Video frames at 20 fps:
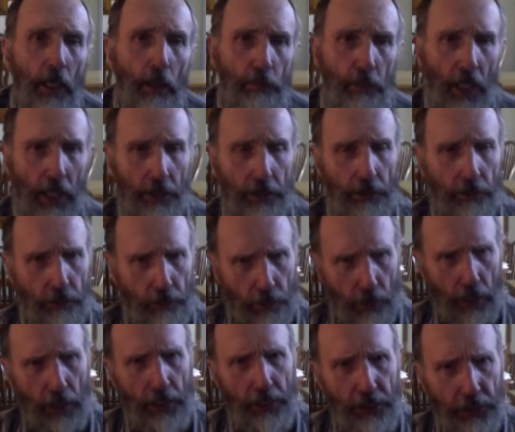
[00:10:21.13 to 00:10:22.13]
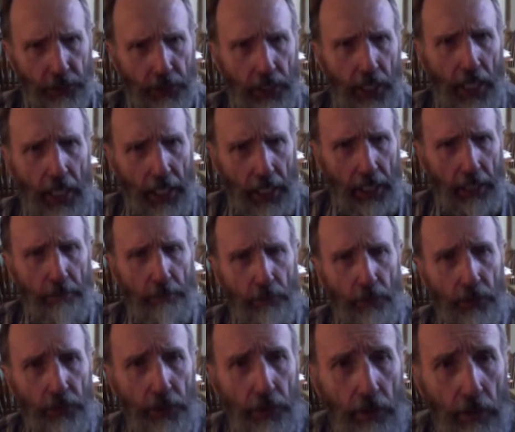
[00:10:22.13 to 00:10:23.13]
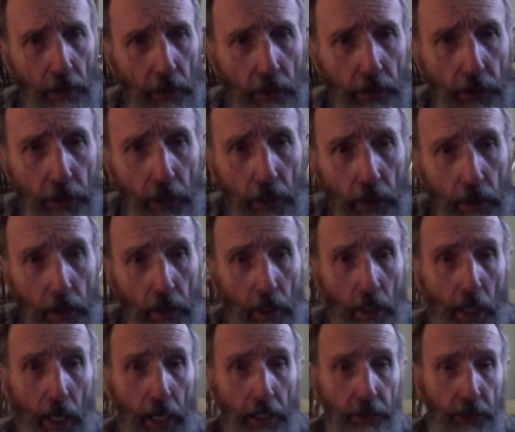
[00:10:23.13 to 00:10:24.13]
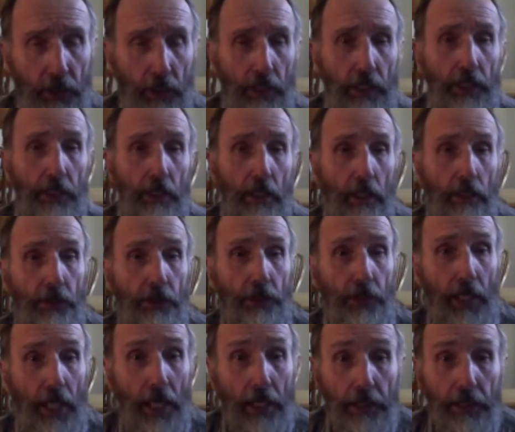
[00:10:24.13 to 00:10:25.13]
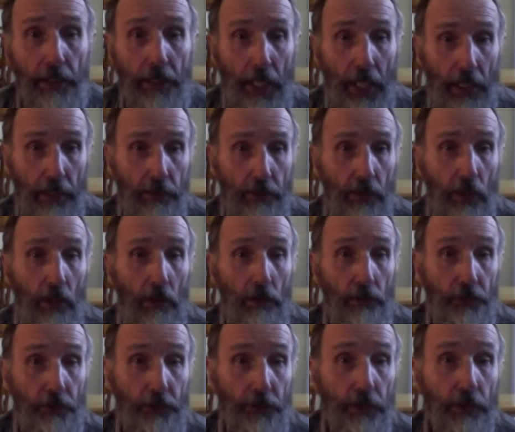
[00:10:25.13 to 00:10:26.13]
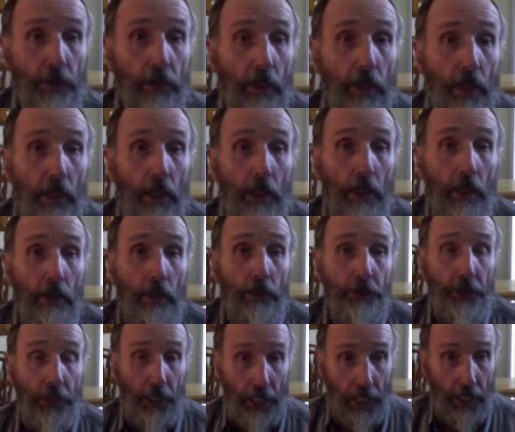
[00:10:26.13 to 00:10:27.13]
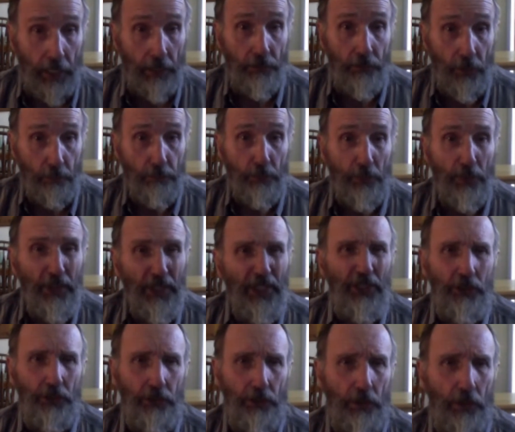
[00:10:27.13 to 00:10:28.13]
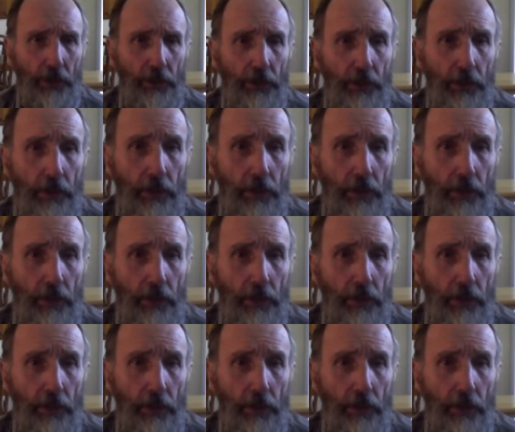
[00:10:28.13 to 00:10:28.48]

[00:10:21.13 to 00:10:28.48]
But Christ came actually to end that culture, to end the priesthood,